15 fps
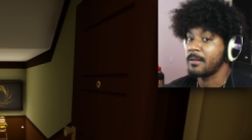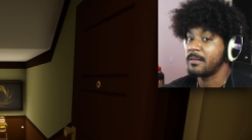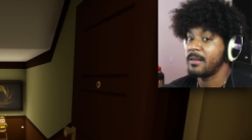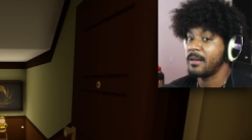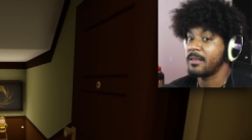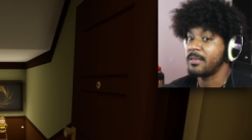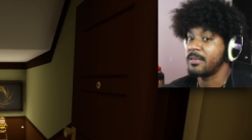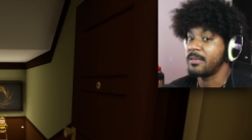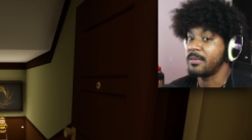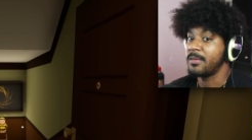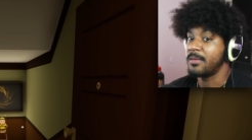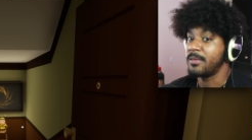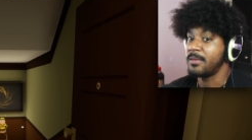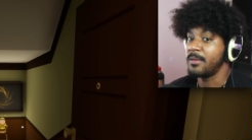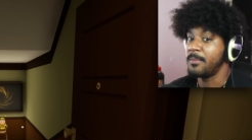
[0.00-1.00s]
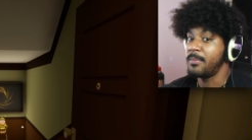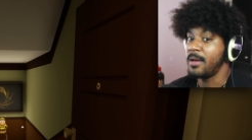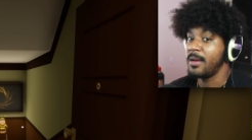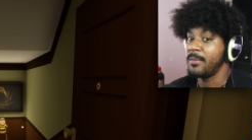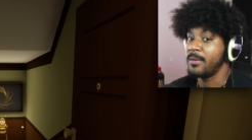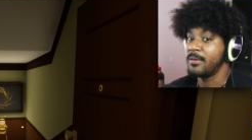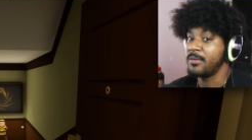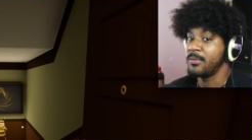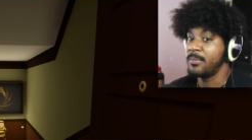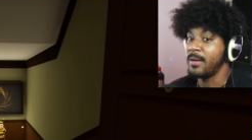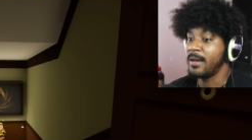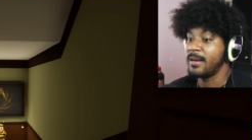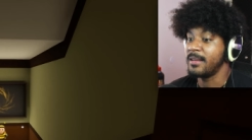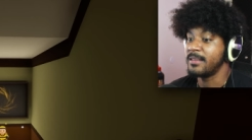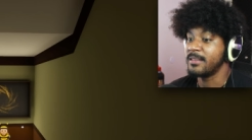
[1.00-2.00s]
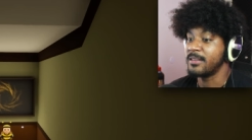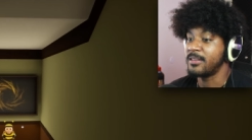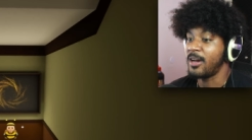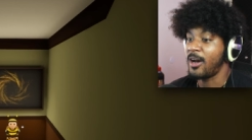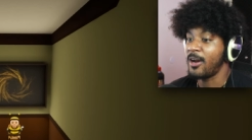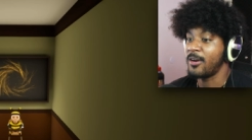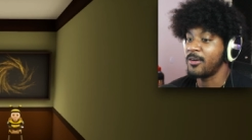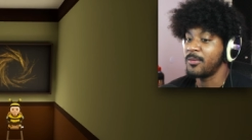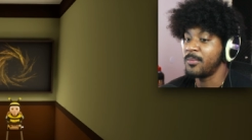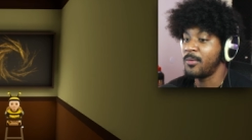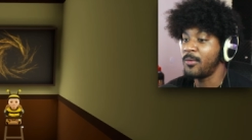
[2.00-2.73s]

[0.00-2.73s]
Take the baby to bed. He's a tired